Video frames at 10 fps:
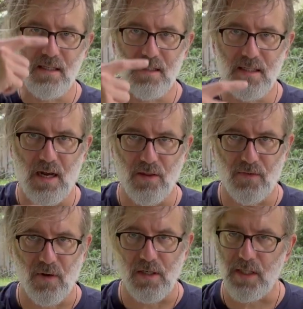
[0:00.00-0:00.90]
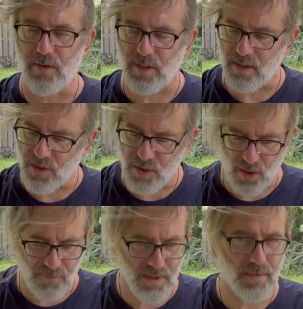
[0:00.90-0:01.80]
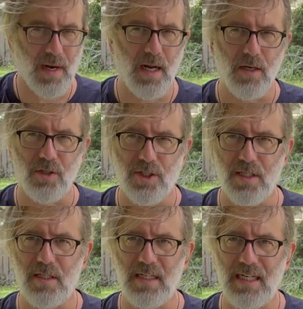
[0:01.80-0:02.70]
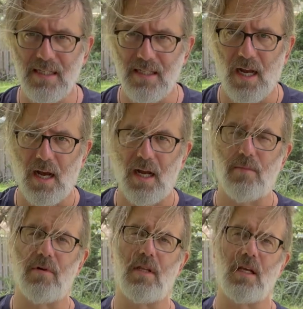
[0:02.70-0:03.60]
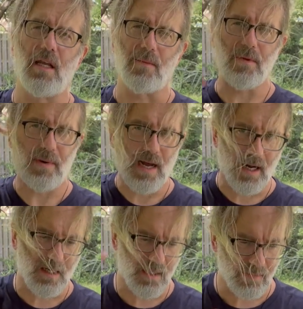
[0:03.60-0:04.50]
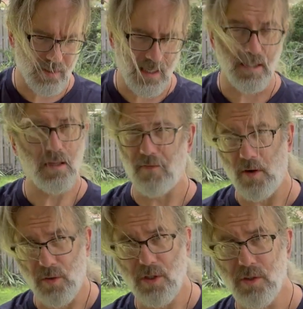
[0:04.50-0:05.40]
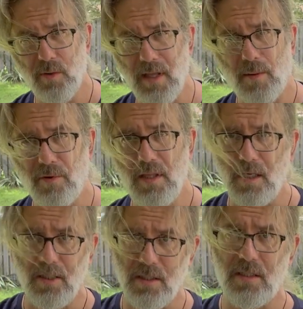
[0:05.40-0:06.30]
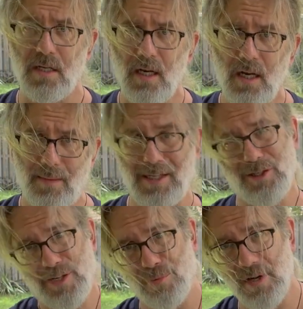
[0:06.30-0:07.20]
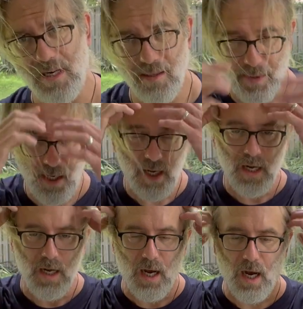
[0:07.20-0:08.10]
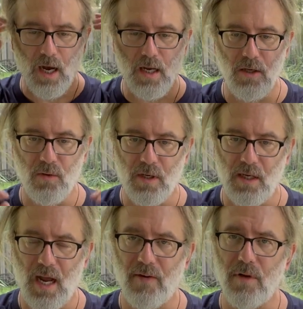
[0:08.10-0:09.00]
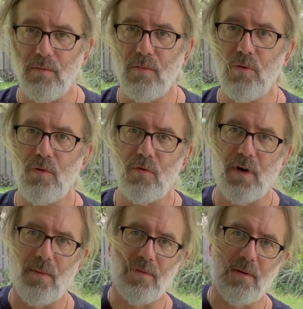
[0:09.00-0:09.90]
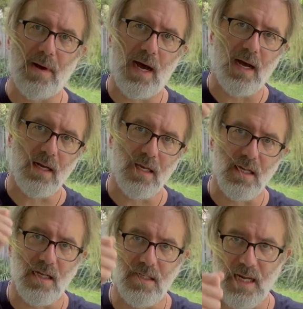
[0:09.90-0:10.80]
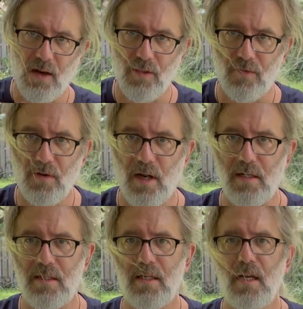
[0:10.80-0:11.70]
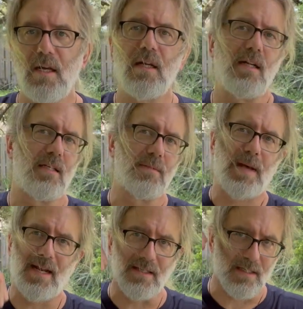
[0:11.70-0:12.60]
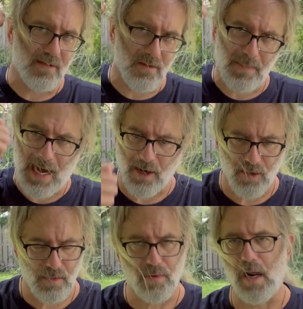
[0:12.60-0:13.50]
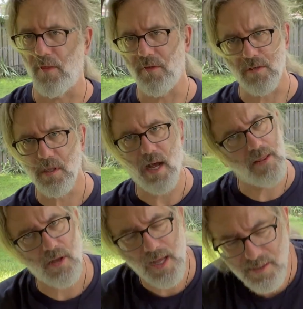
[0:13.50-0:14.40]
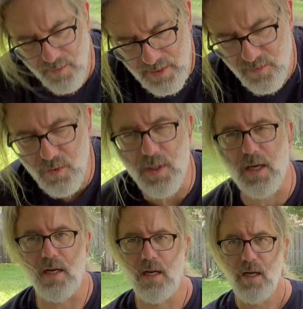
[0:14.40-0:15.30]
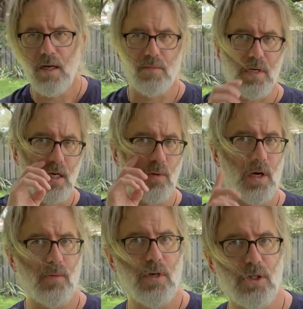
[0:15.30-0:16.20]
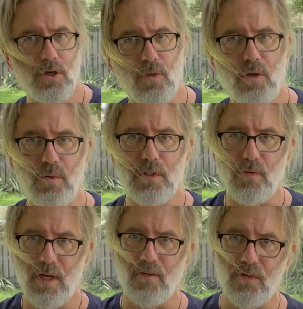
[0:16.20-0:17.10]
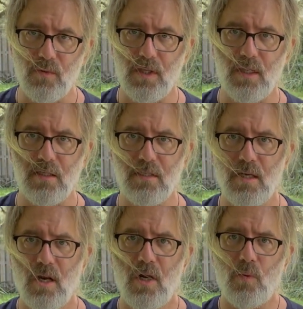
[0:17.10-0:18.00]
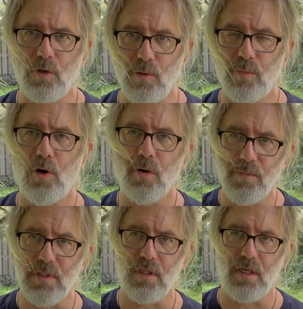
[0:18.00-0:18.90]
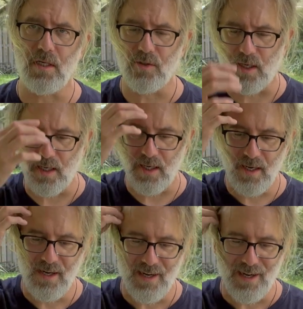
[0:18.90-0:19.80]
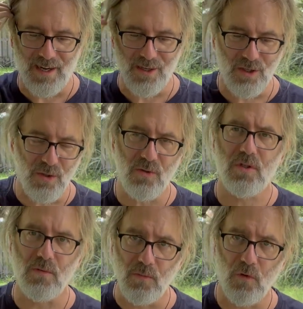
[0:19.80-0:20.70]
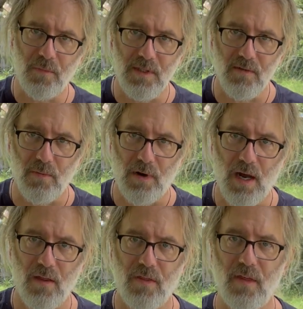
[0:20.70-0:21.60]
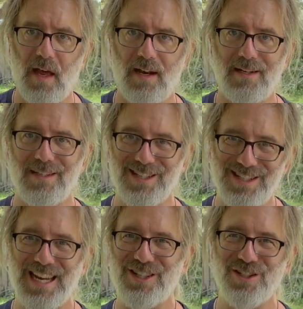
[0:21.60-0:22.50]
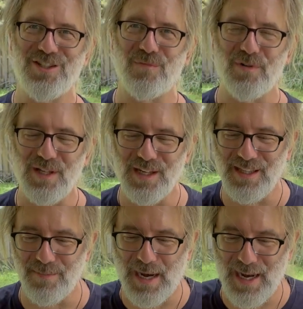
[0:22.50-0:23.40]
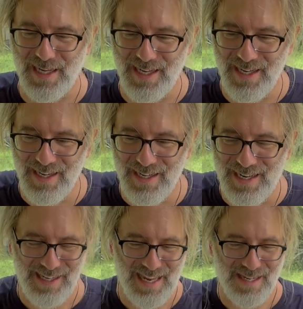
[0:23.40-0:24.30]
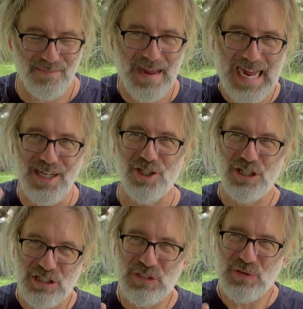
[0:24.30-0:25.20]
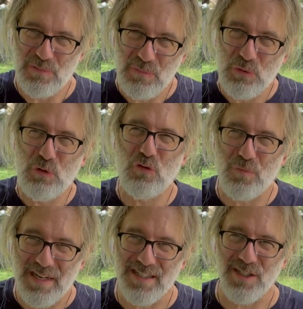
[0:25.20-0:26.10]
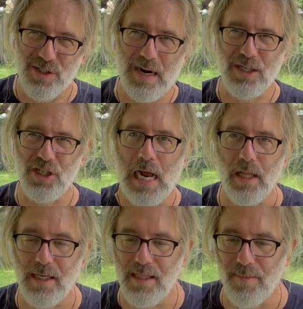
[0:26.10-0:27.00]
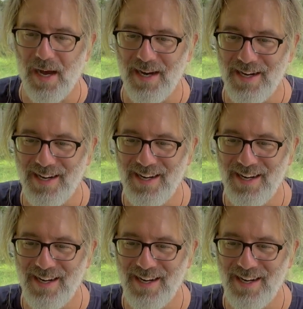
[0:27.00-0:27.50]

down the front, either at the surface of the body or just inside, breathing in up the back, breathe out down the front, or you can do it without breathing. You're going to breathe, but you can have it move up the back and down the front, independent of the pattern of the breath. There are lots of ways of doing it. But here, what I want to show you is a way of doing this where you purposely try to use the movement of the breath and sensations of breathing in the body, and imagine sort of movement and directionality in the body